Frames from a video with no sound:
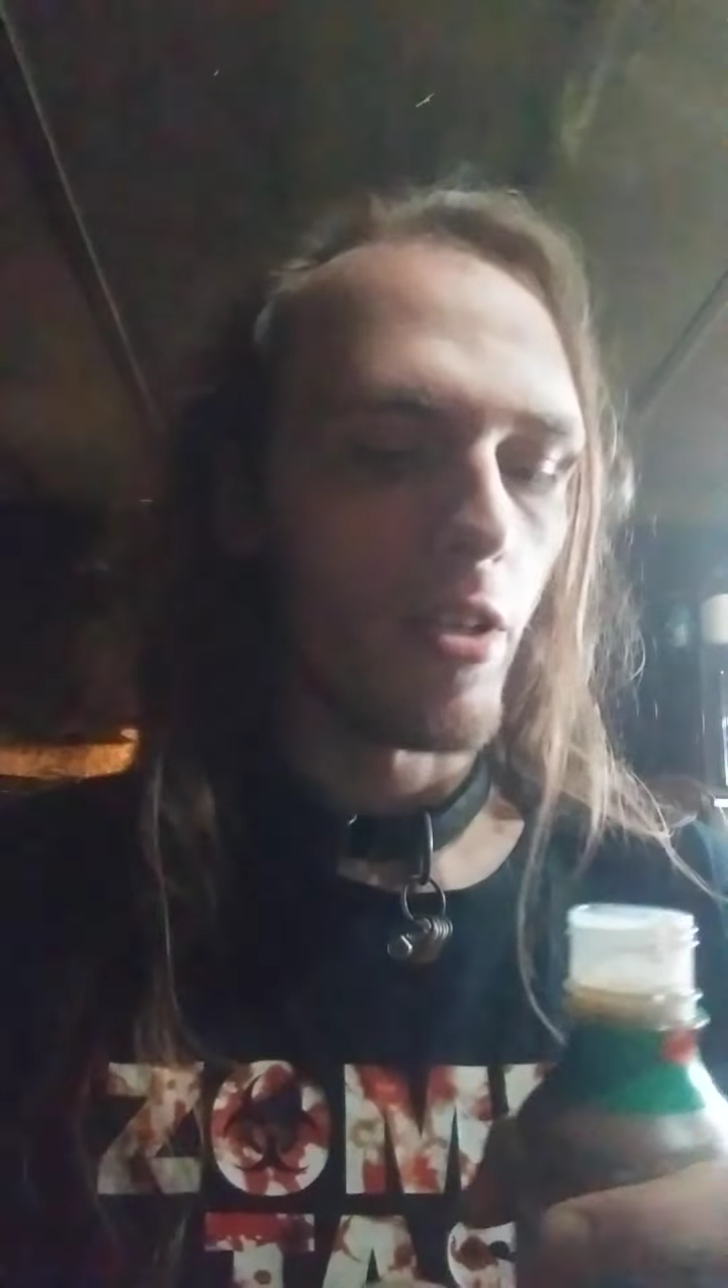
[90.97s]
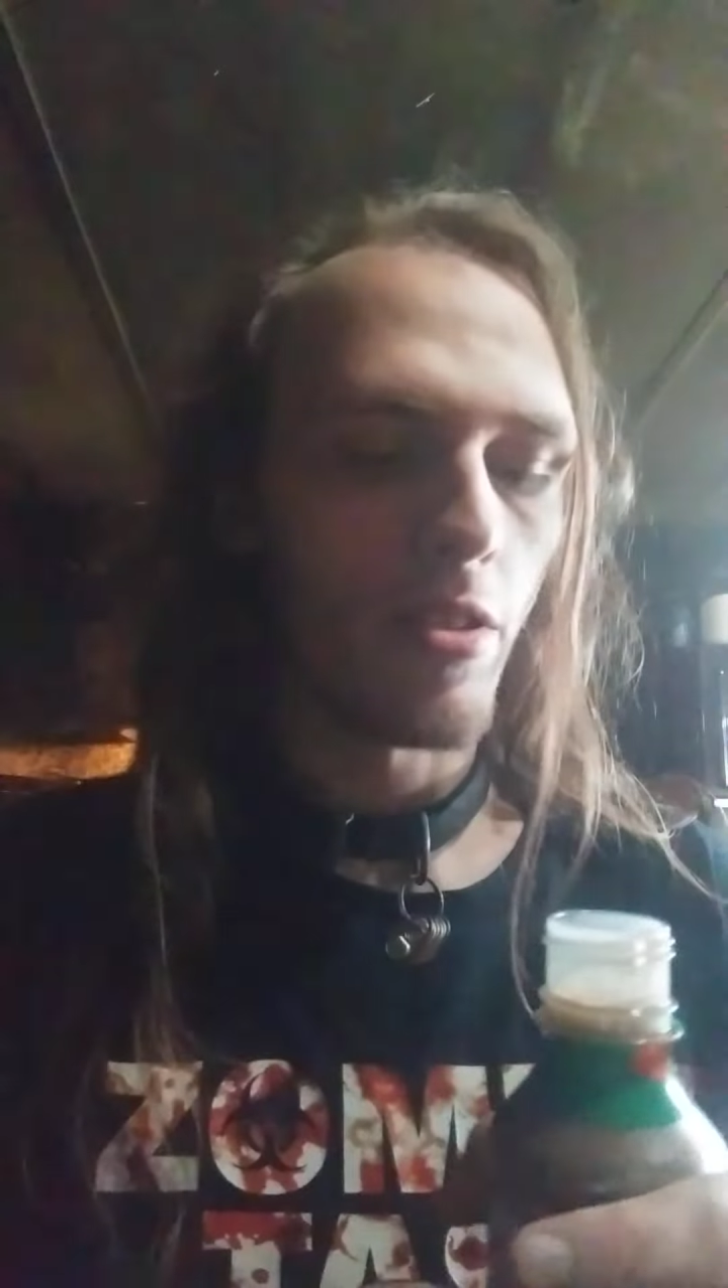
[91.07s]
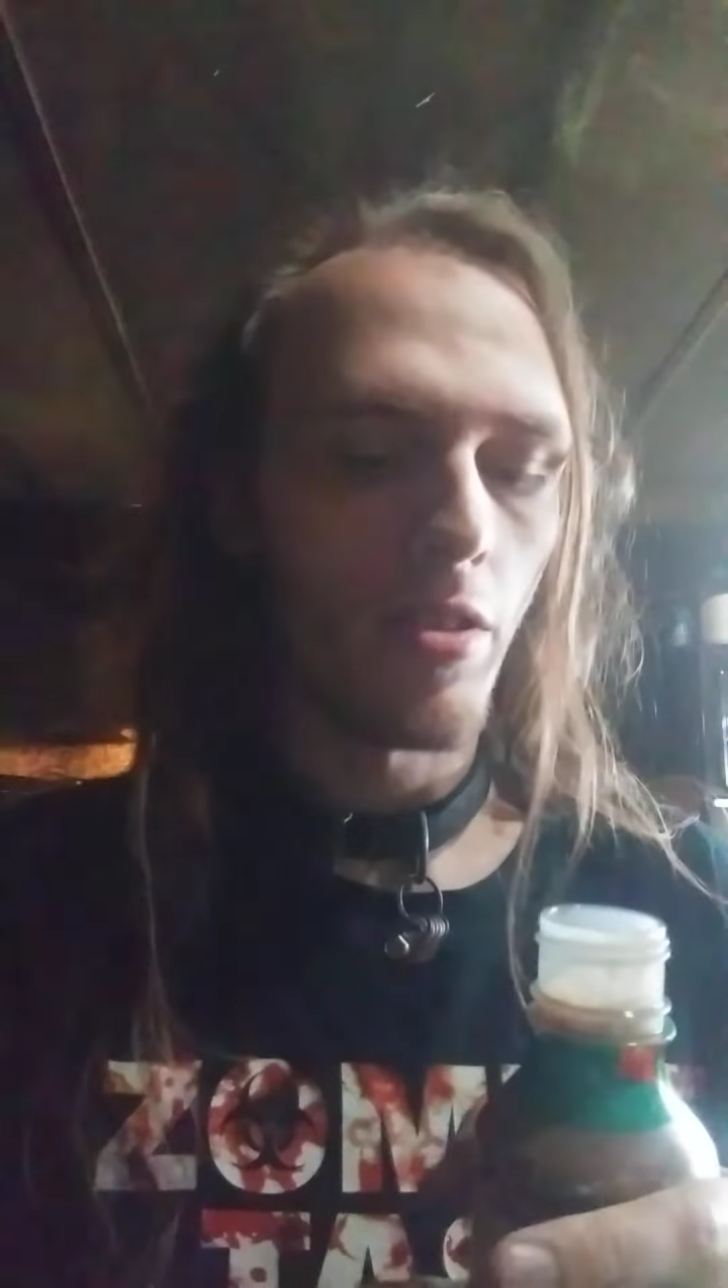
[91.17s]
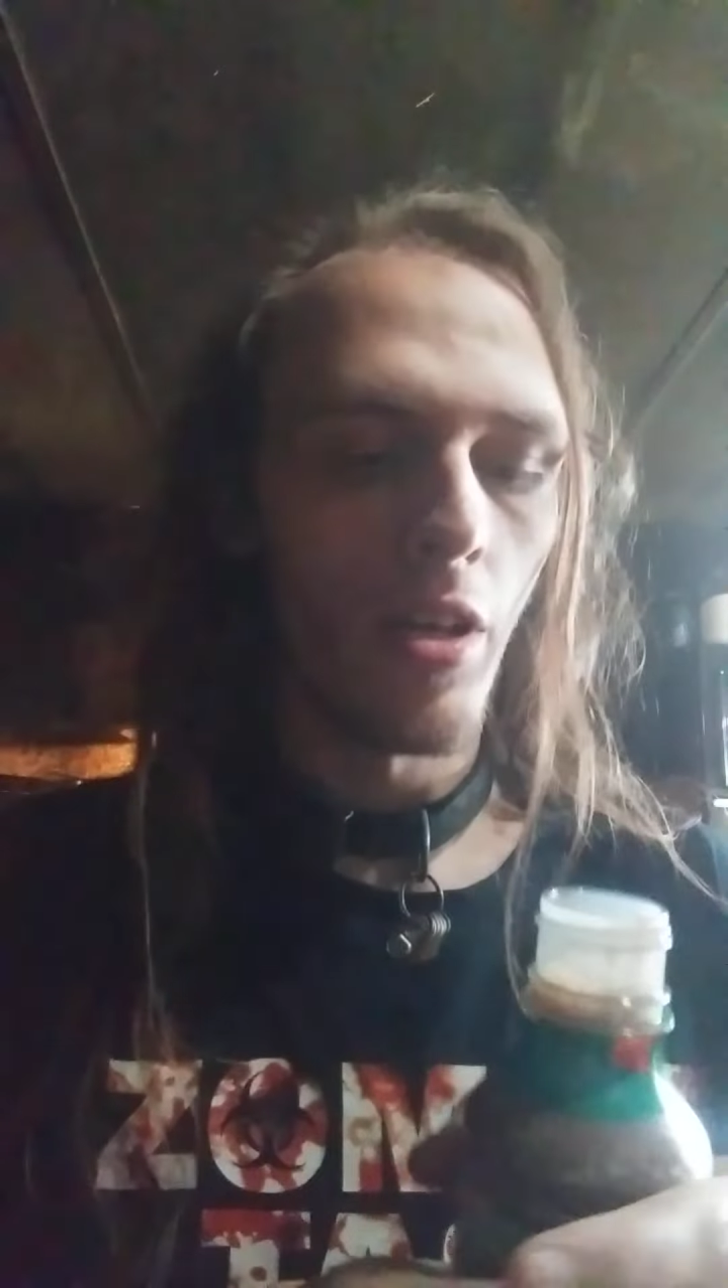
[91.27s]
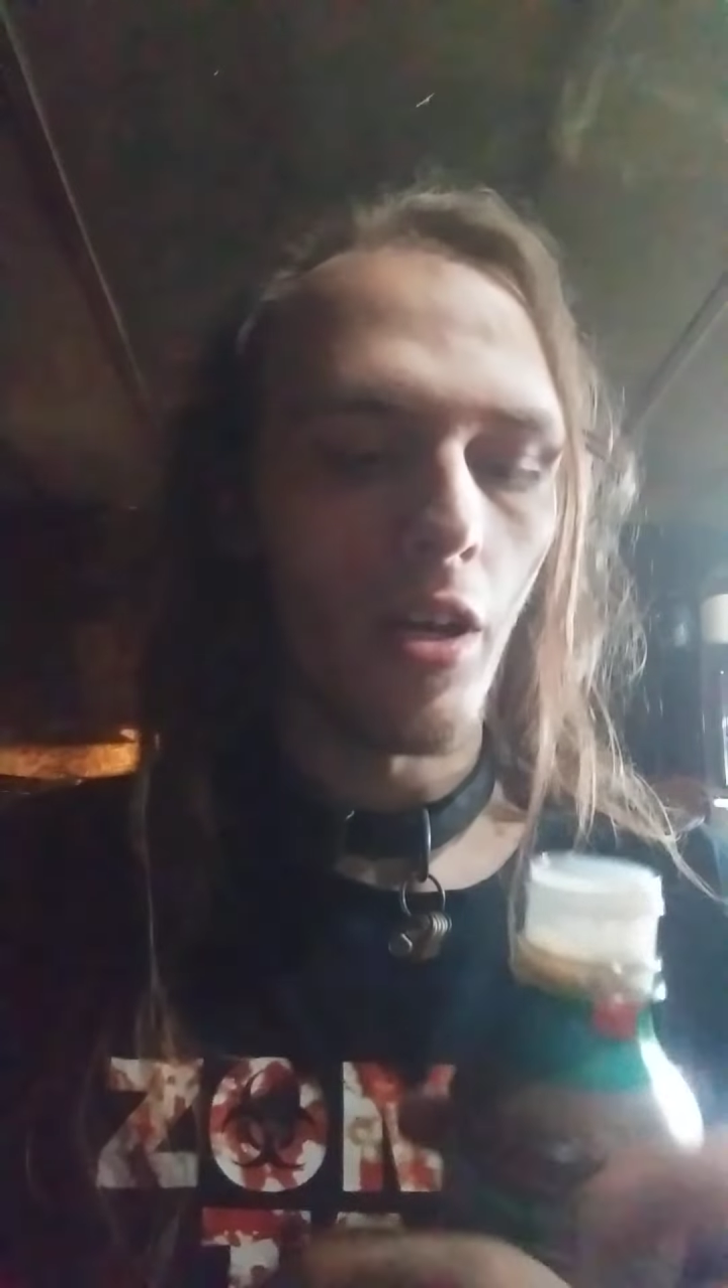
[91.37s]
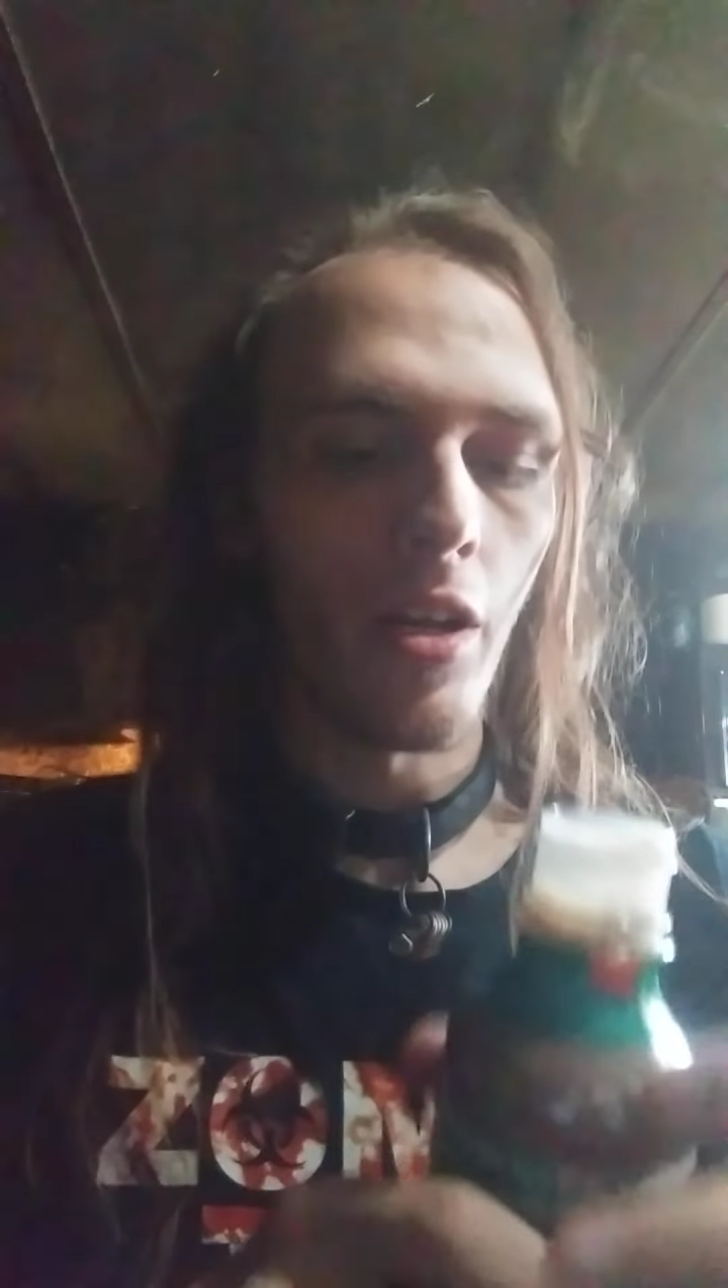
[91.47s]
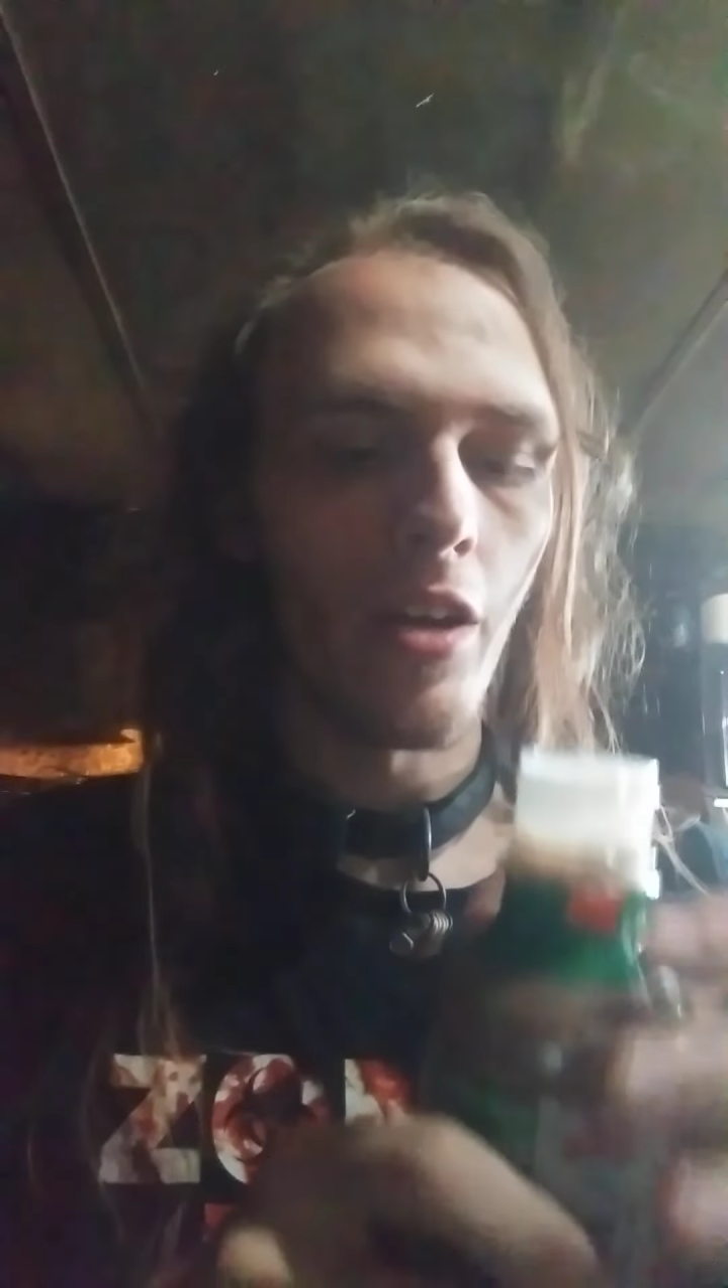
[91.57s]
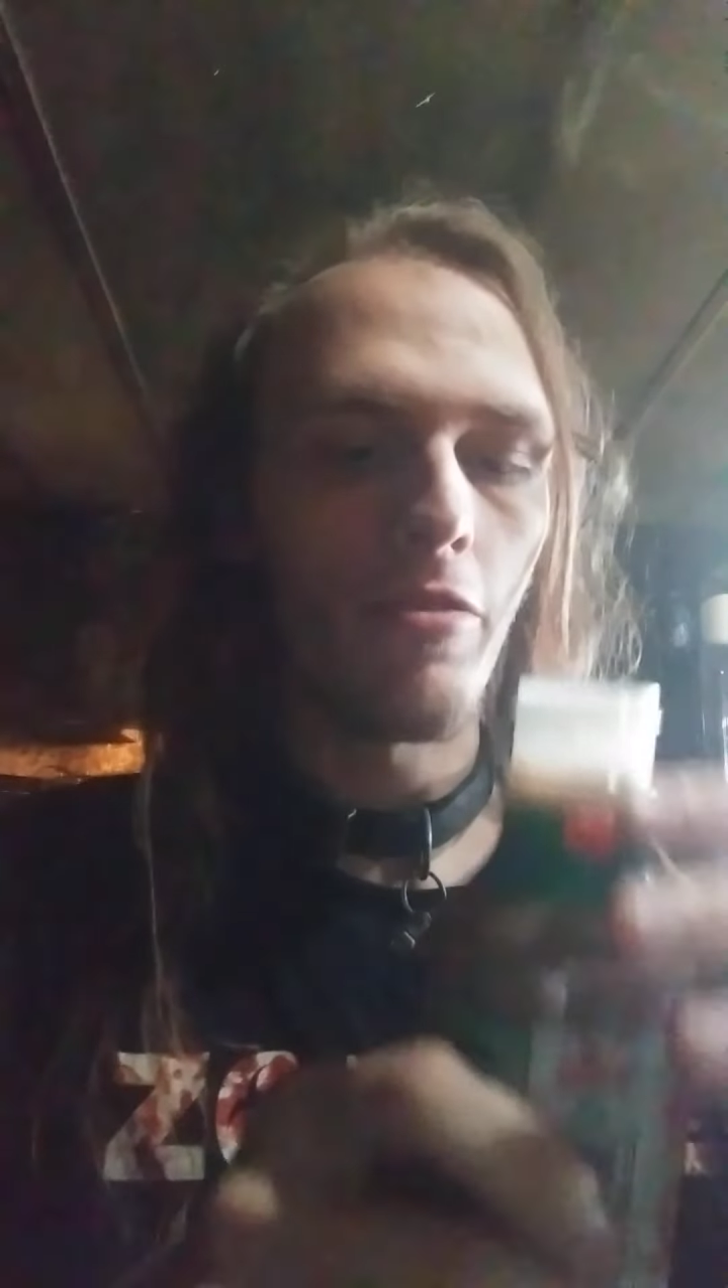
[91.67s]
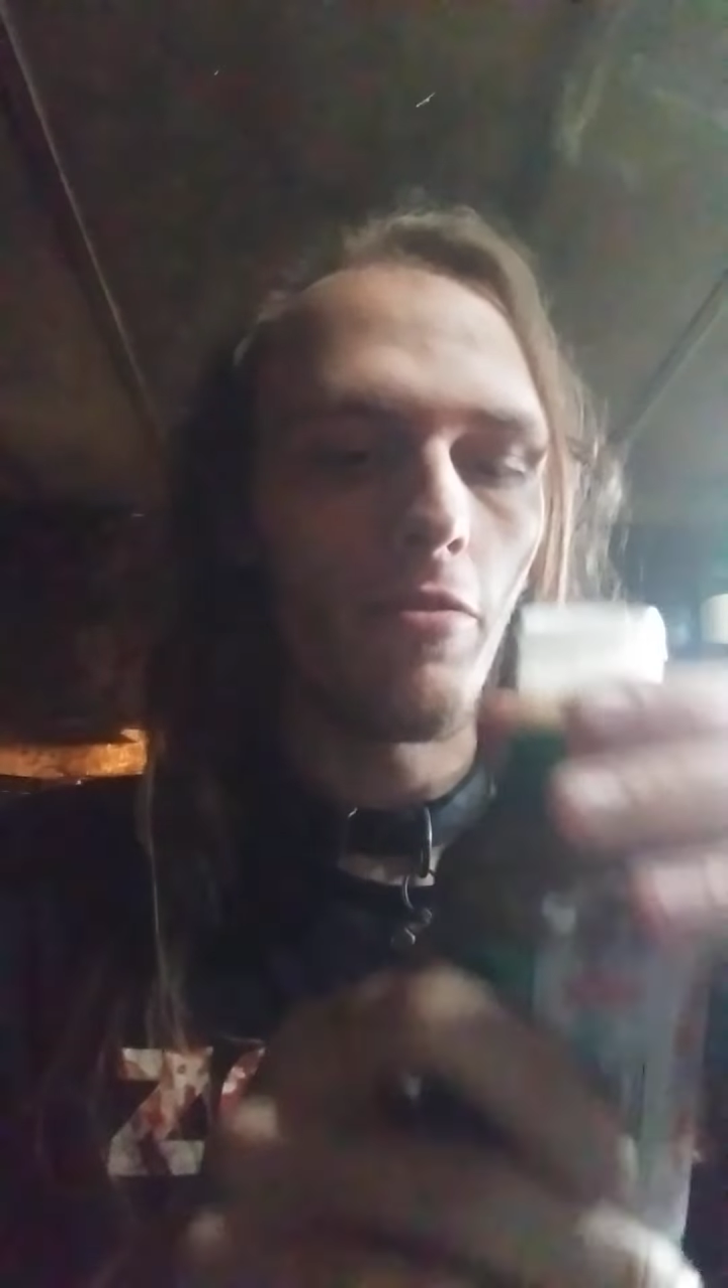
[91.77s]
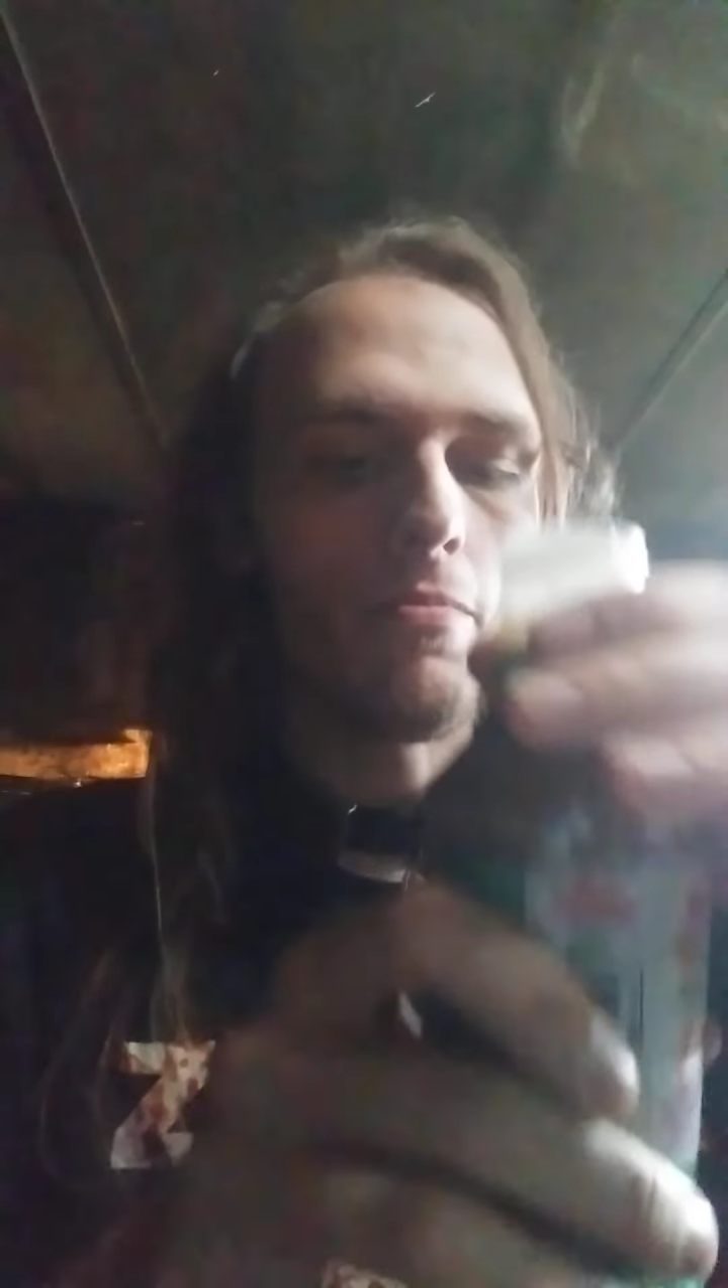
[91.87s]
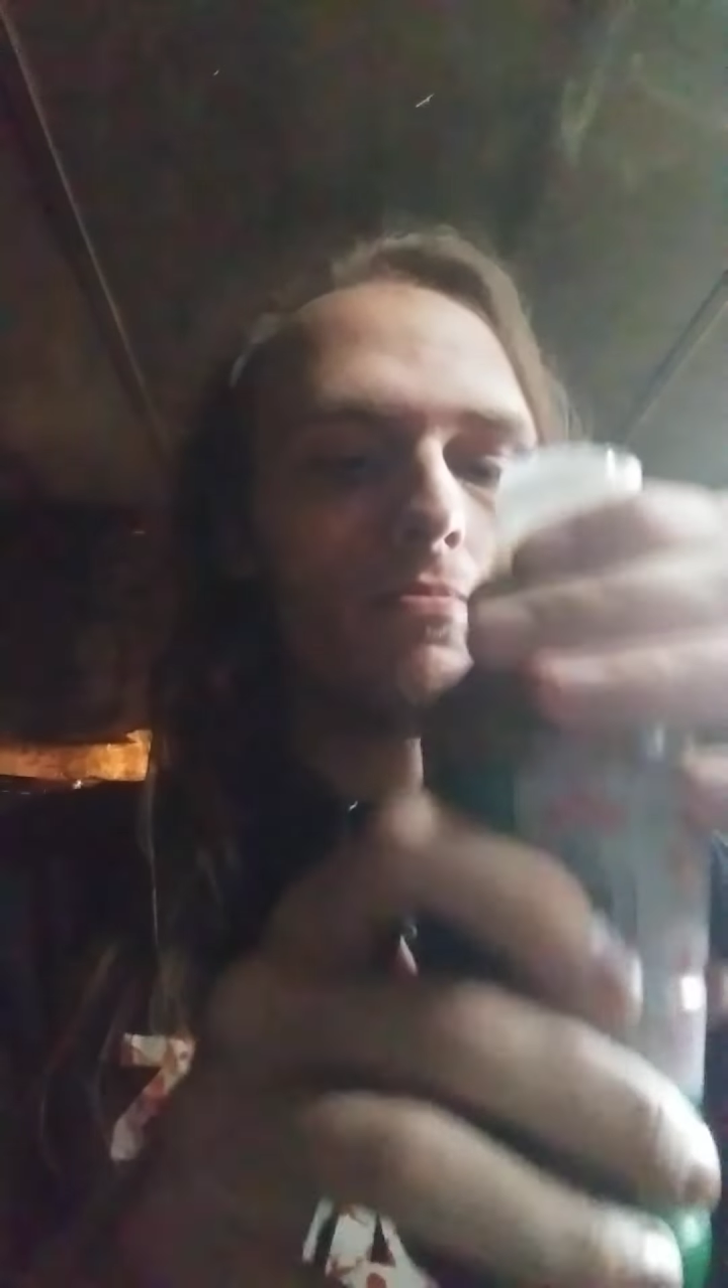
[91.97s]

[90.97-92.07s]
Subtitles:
it's not enough.